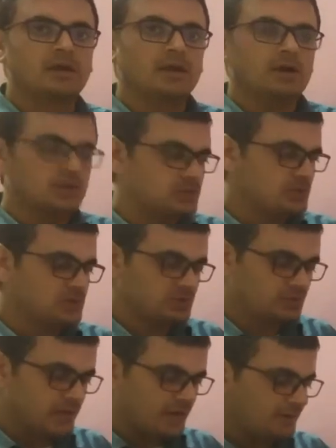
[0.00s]
So
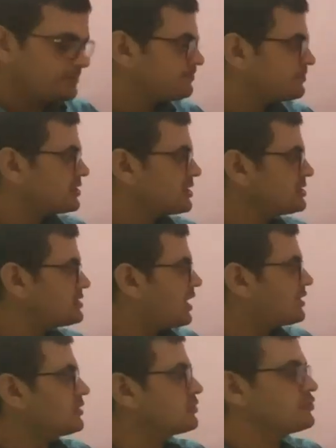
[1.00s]
student, these are
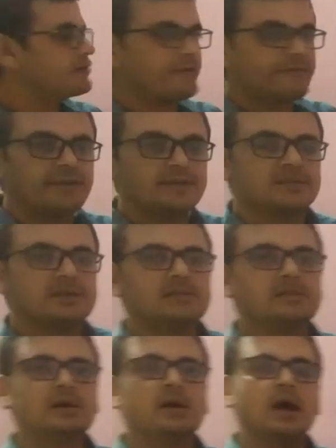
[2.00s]
the two
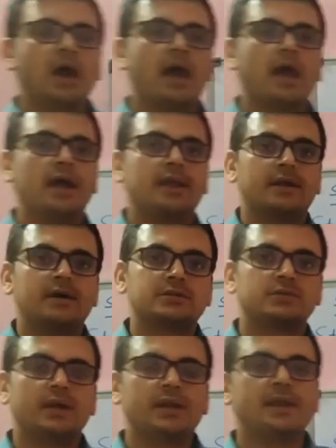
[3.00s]
definition, and
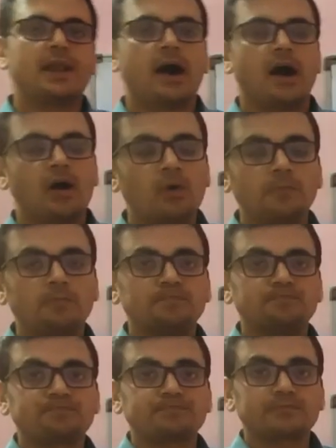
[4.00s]
student, now
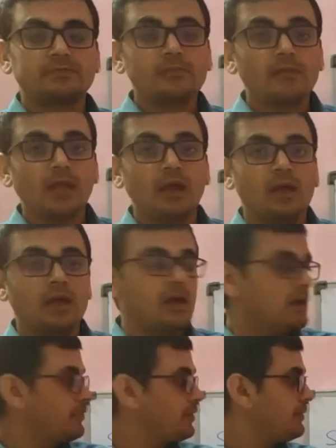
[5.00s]

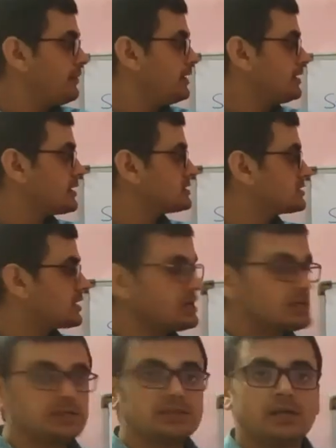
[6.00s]
we will
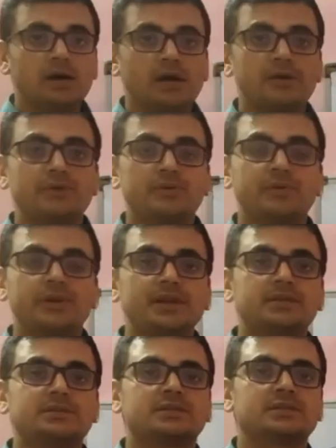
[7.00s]
discuss the
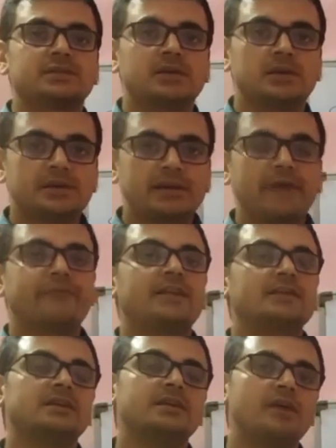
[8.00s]
units
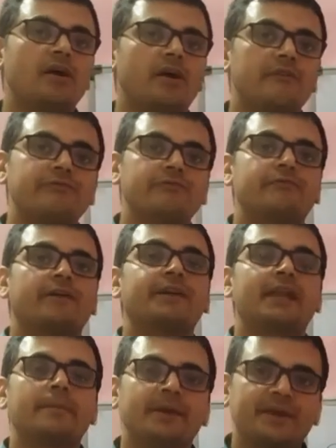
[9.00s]
definition of
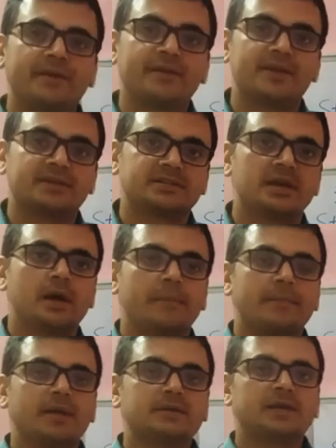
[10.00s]
fundamental units.
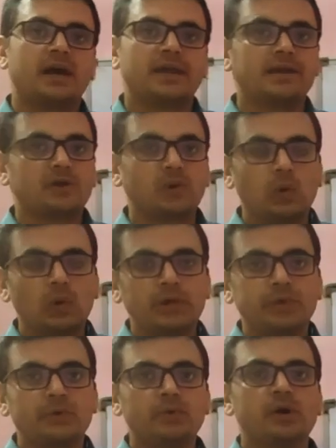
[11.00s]
Means I have told
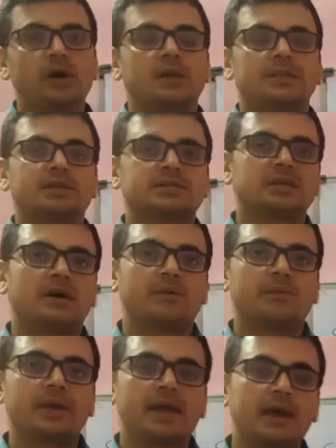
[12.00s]
you this
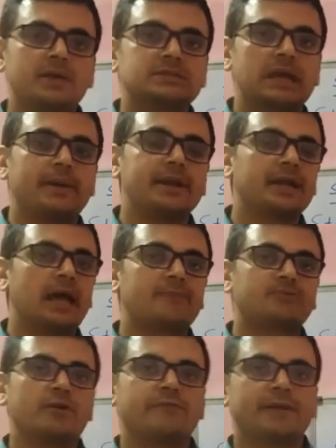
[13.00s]
we have 7 types
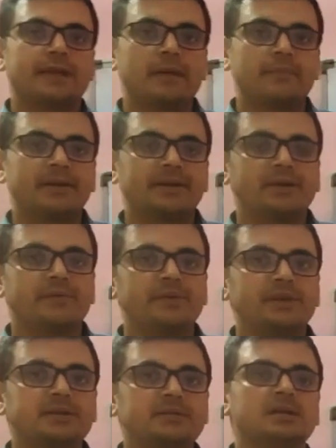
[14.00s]
of fundamental
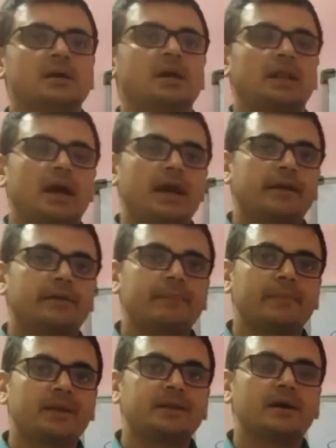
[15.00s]
units like
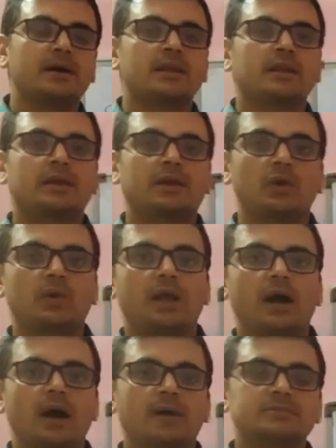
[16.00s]
meter,
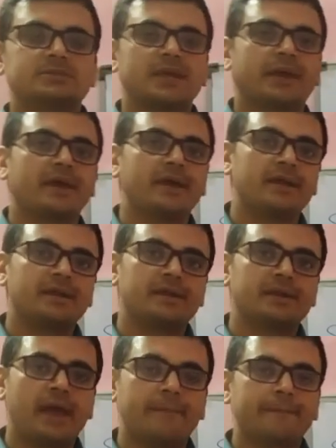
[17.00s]
kilogram, second,
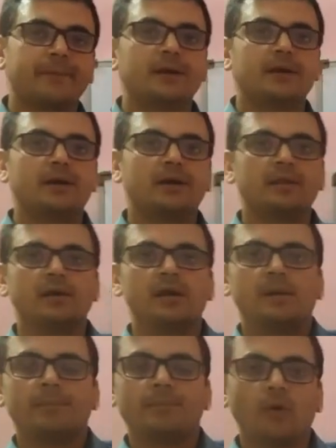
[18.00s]
ampere,
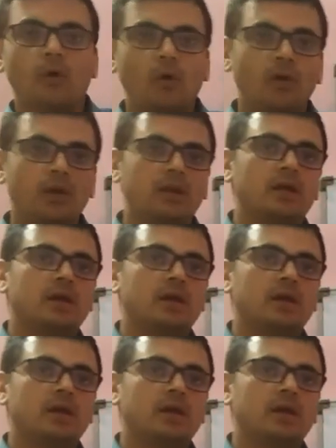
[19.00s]
mole,